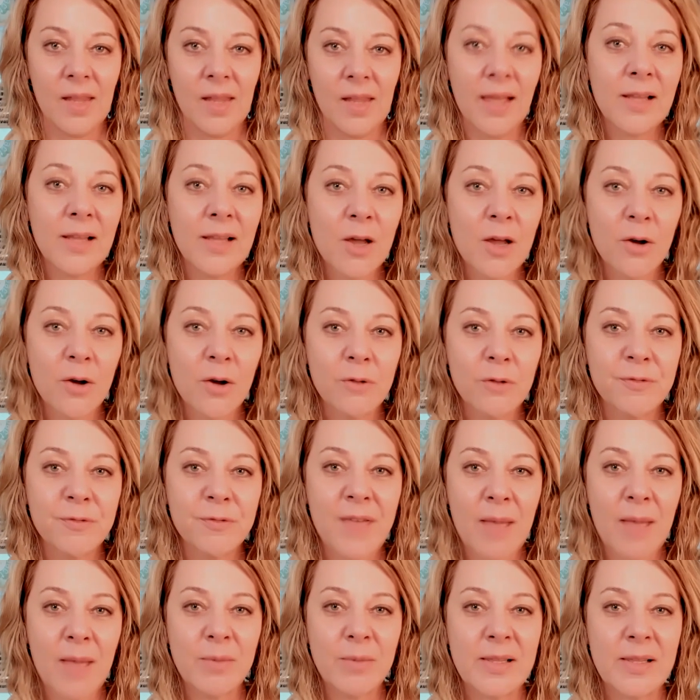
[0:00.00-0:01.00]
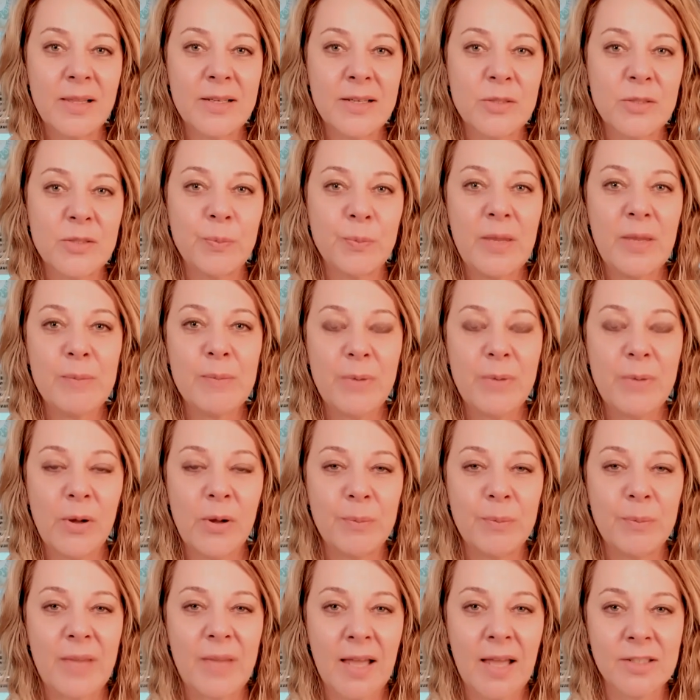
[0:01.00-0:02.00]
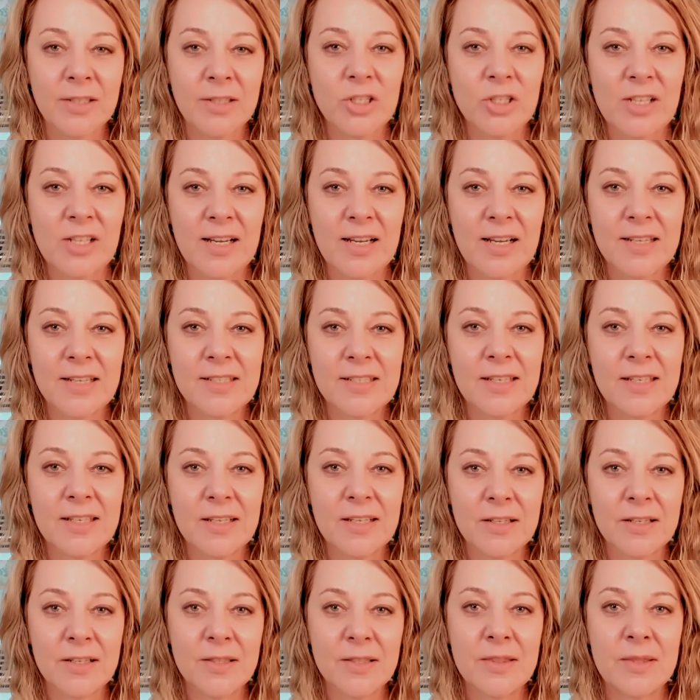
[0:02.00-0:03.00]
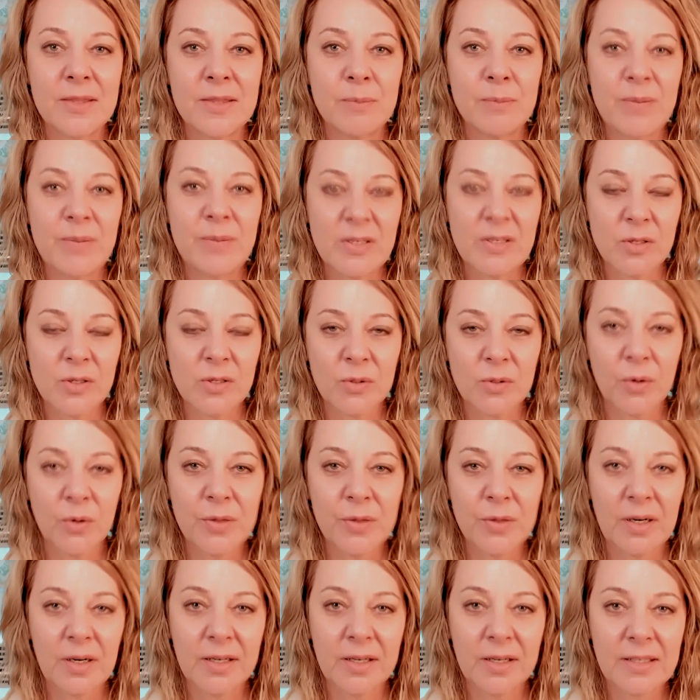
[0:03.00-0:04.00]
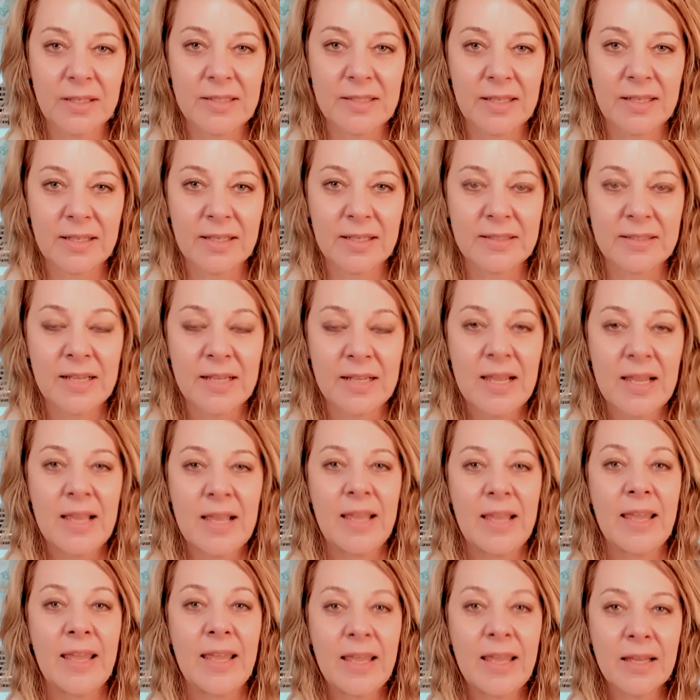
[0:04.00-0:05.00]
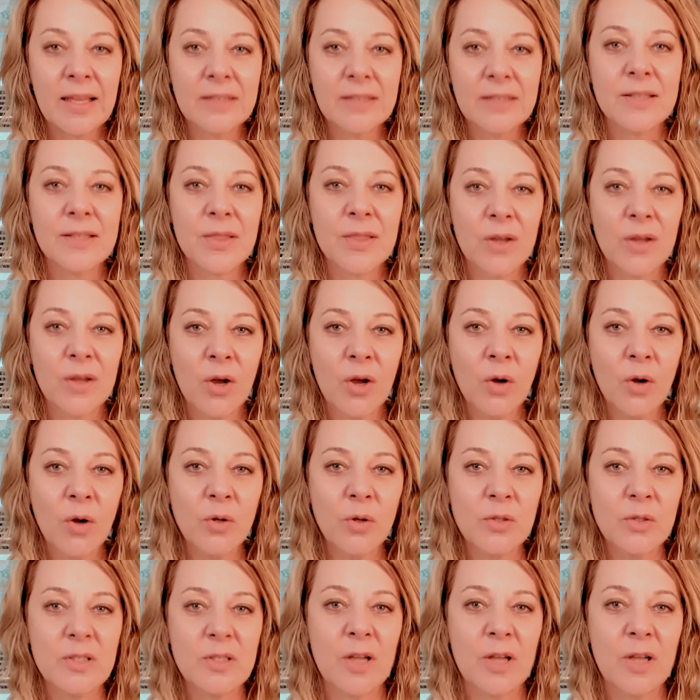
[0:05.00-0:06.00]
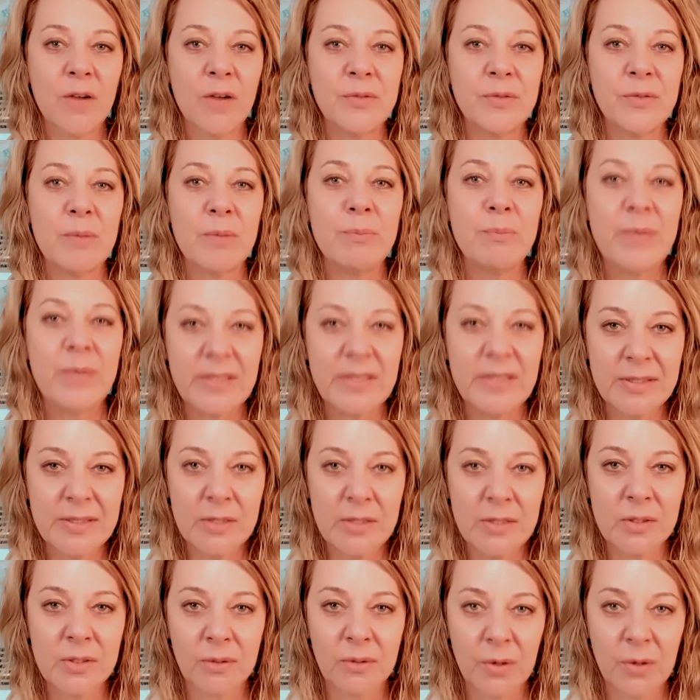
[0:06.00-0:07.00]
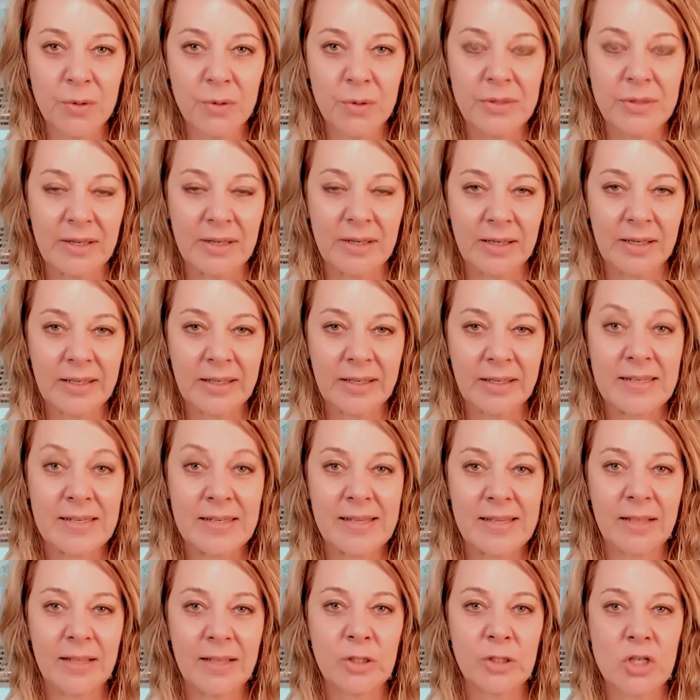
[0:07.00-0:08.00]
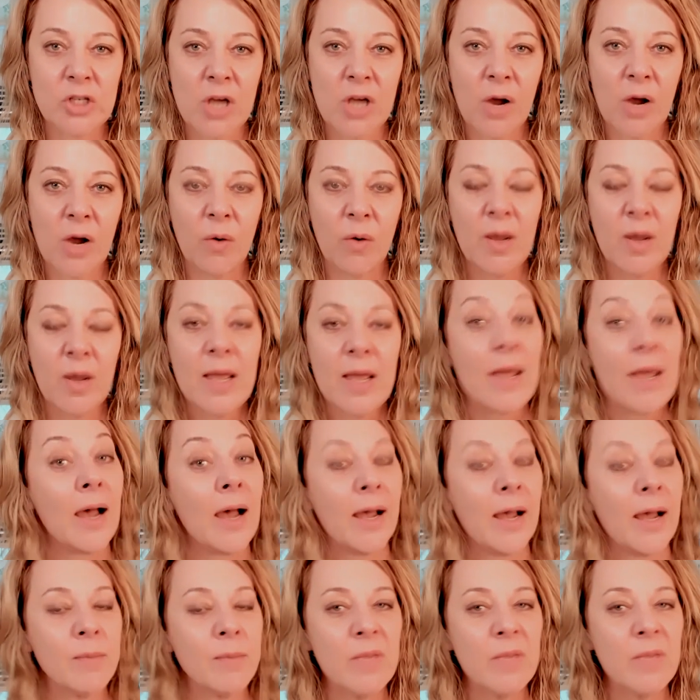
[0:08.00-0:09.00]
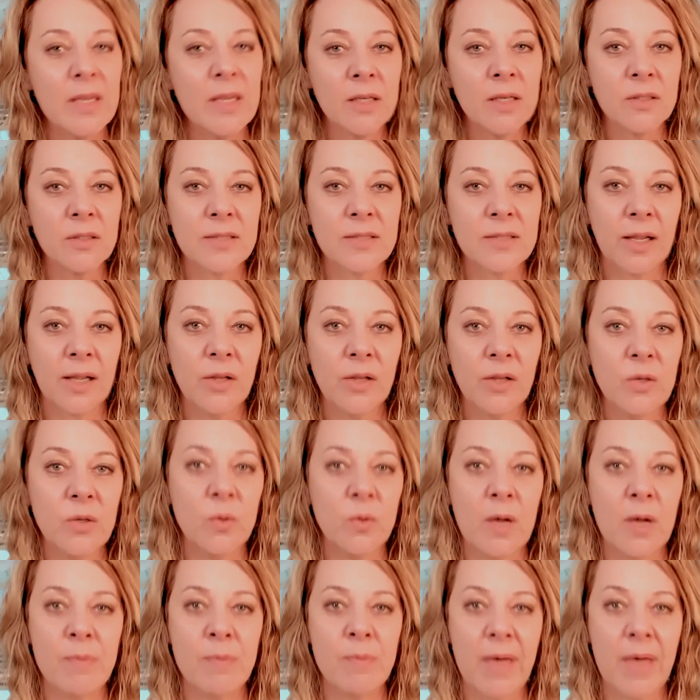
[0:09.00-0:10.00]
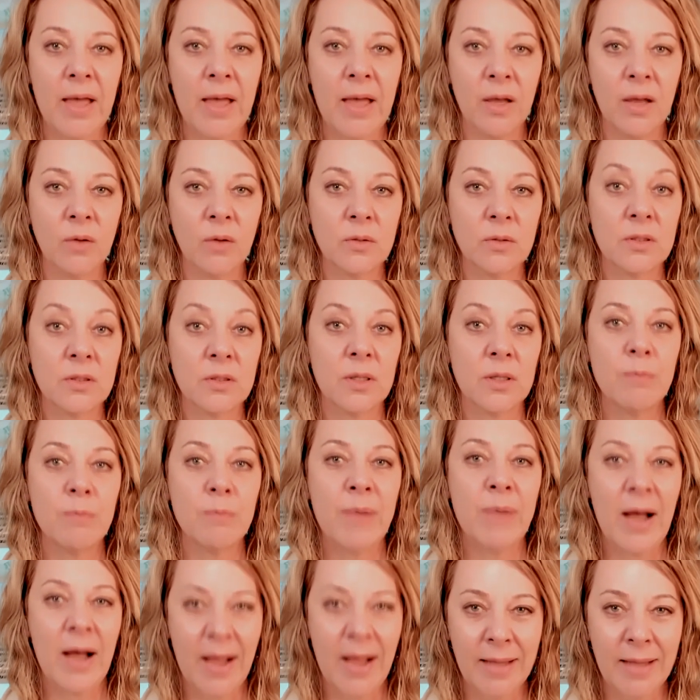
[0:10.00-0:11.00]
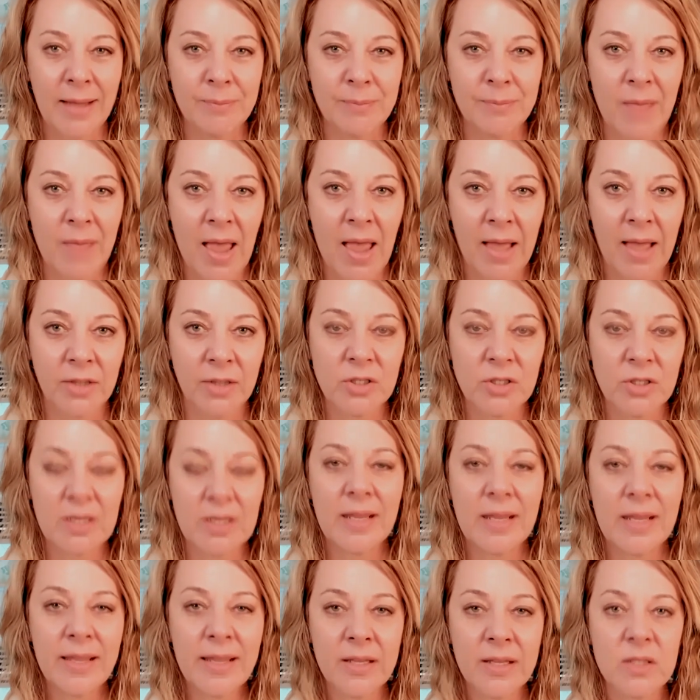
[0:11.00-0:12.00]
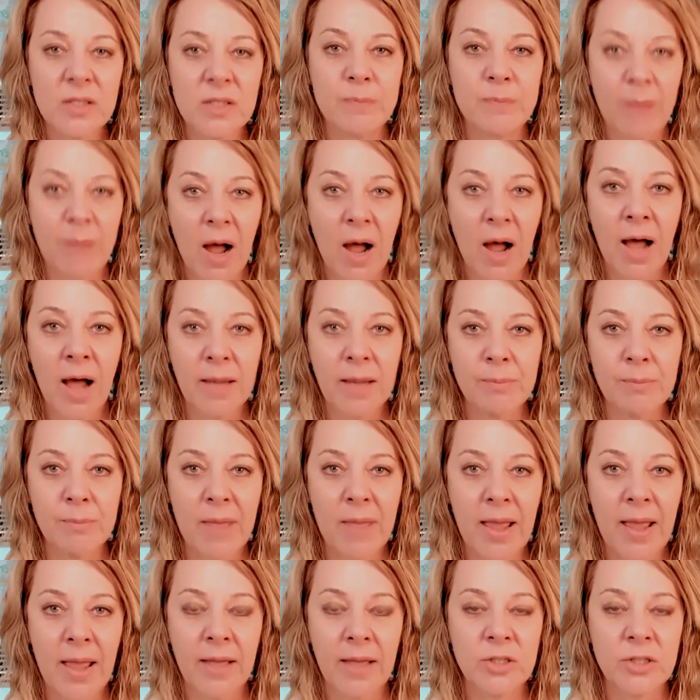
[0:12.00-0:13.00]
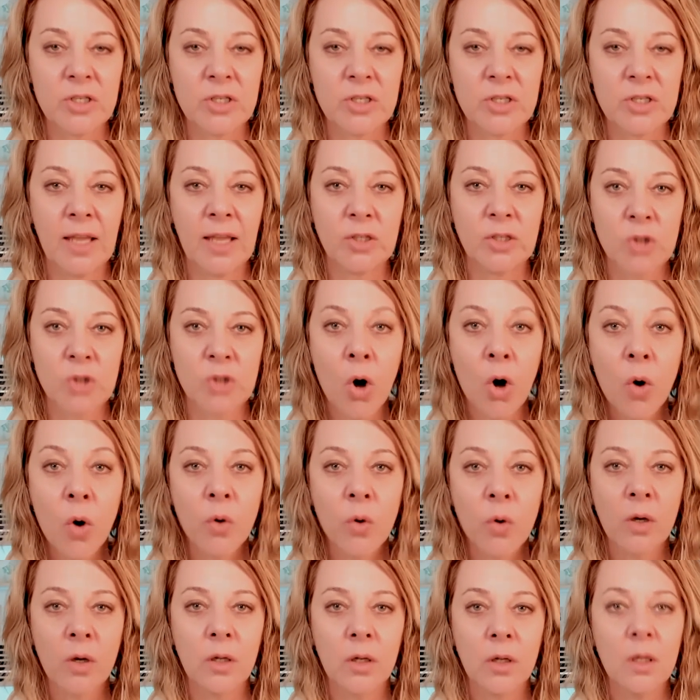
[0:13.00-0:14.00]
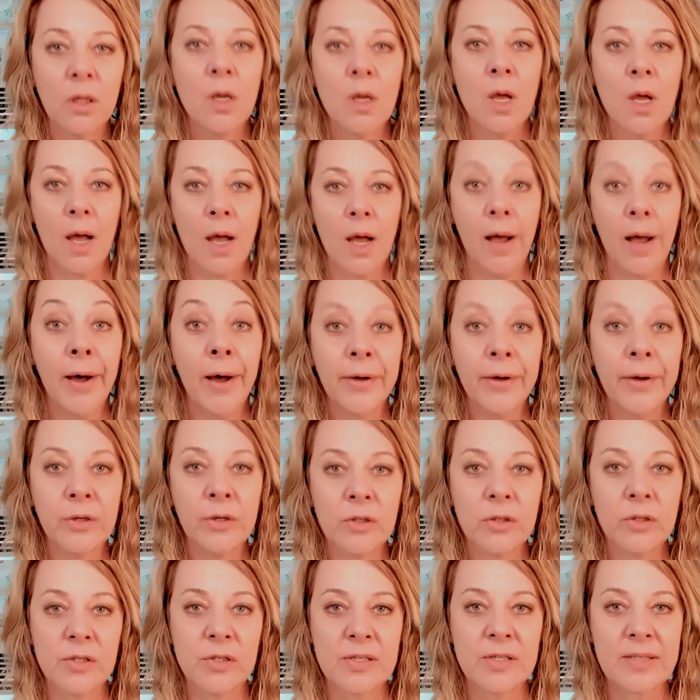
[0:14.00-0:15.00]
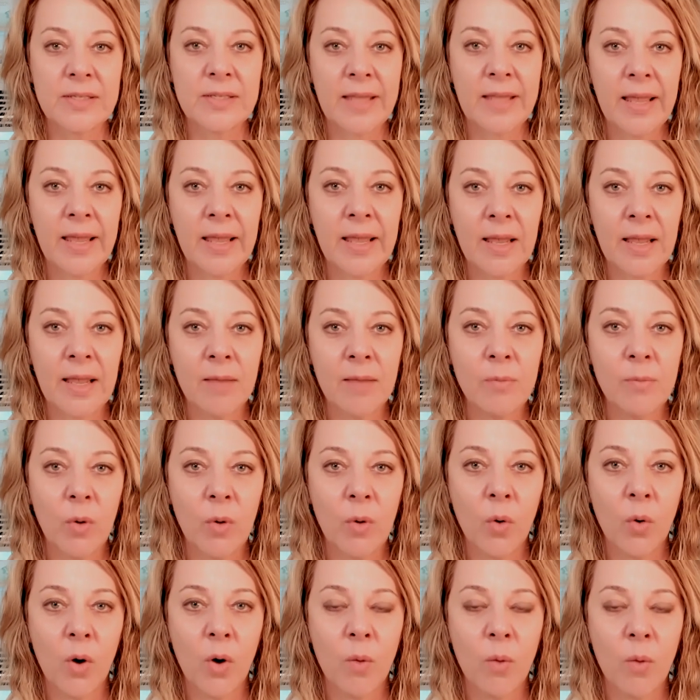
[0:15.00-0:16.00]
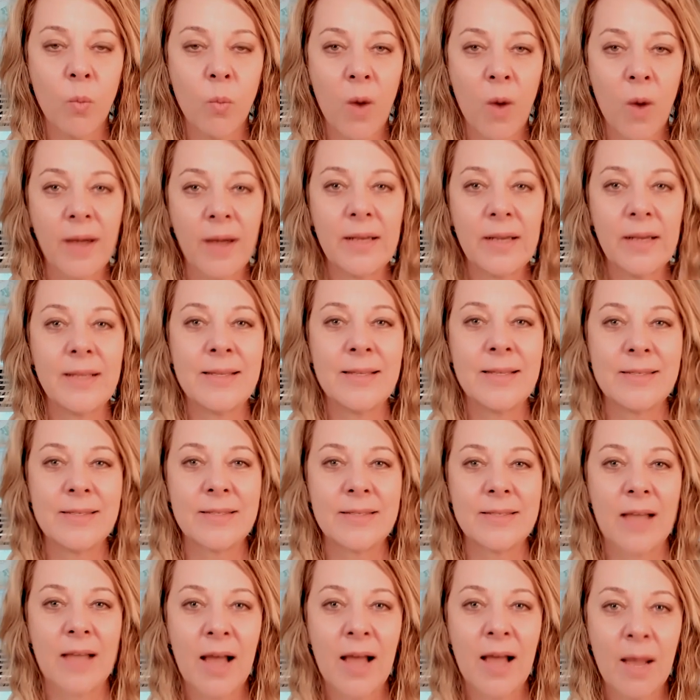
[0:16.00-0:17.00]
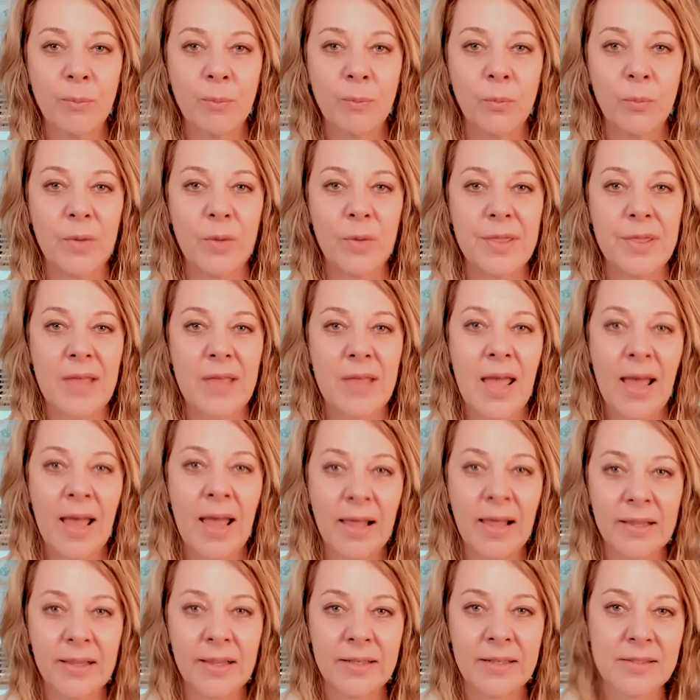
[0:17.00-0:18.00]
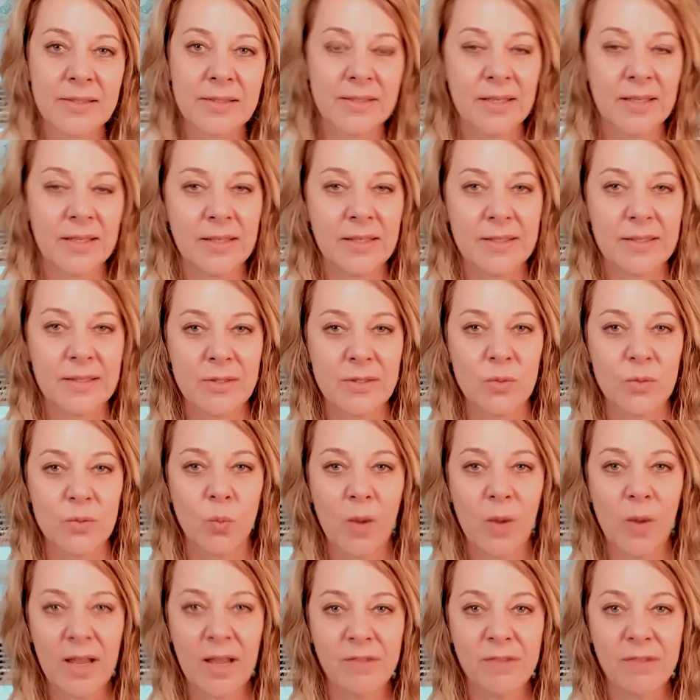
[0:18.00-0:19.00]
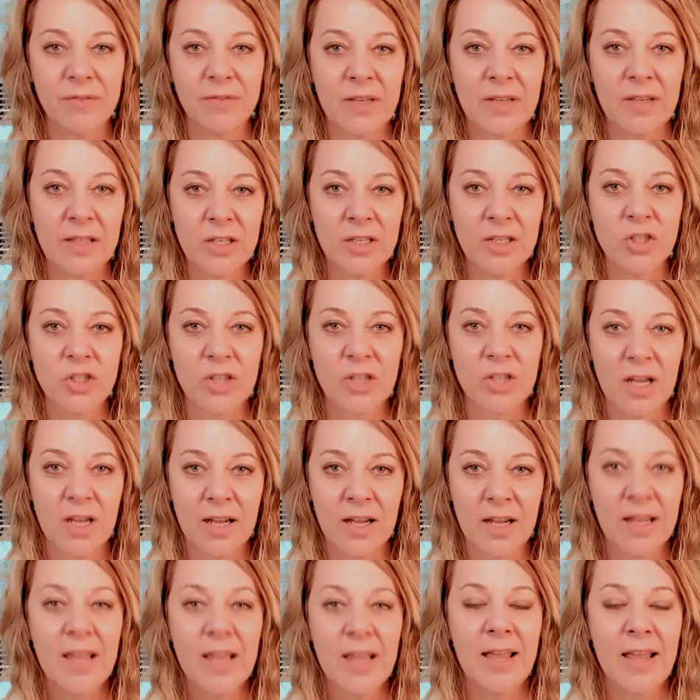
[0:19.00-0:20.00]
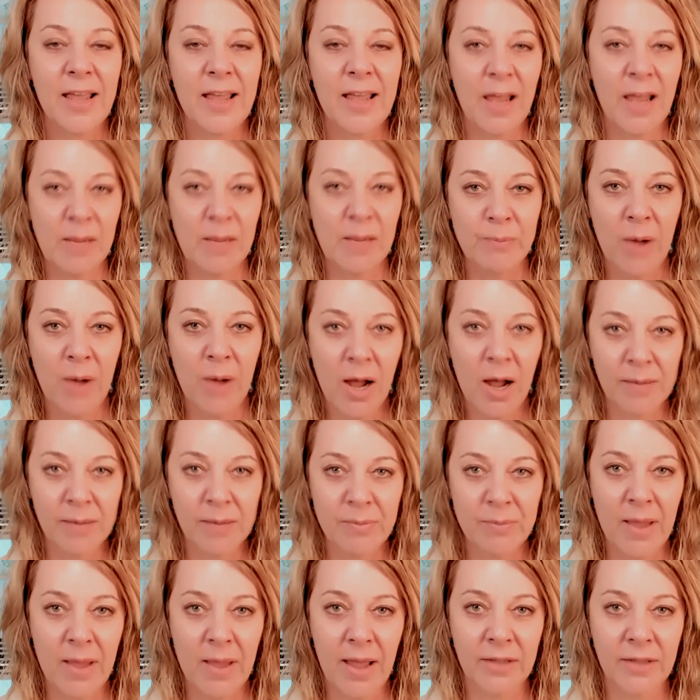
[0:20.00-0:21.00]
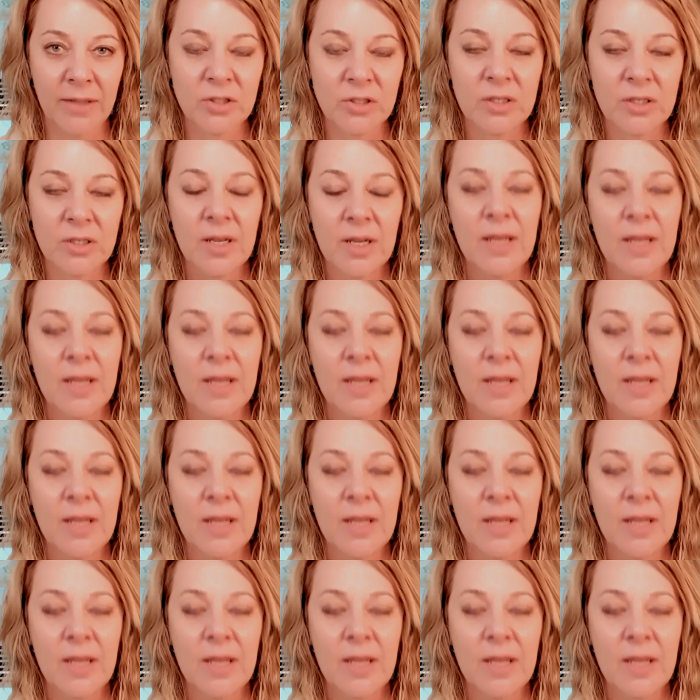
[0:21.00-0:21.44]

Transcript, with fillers: Hello, fabulous people. Beate Chelette here, the business growth architect and the host of the Business Growth Architect Show. I'm here to tell you about Podmatch. Is Podmatch a total, utter scam, or what is up with Alex and his wife, Alicia, at Podmatch?